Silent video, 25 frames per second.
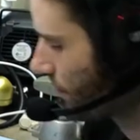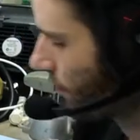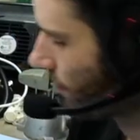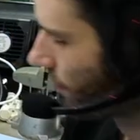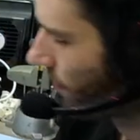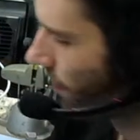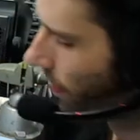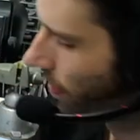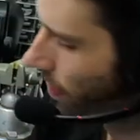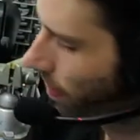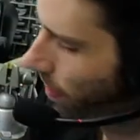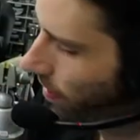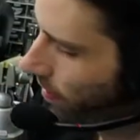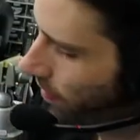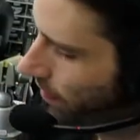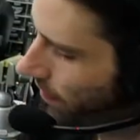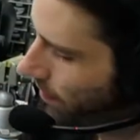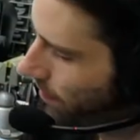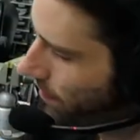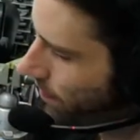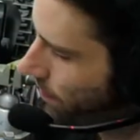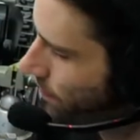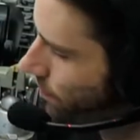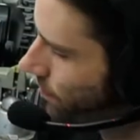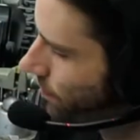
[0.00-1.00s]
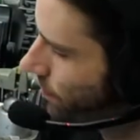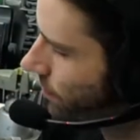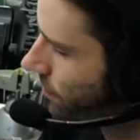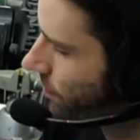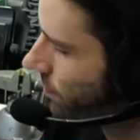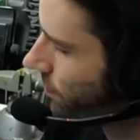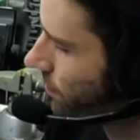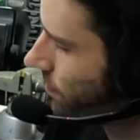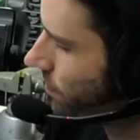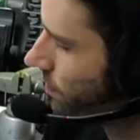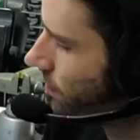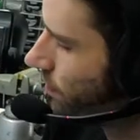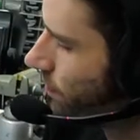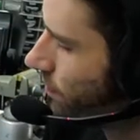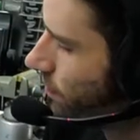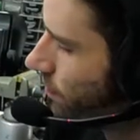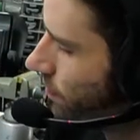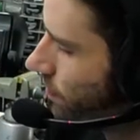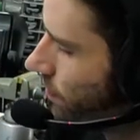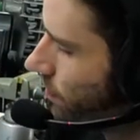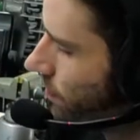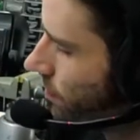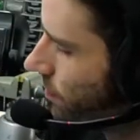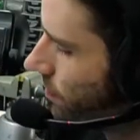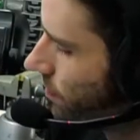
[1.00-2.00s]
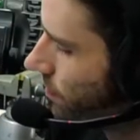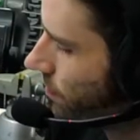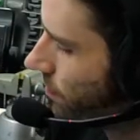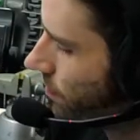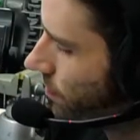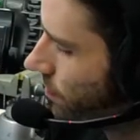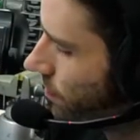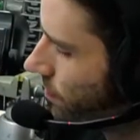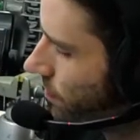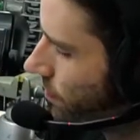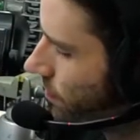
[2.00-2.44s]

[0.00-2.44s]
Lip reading: [no speech]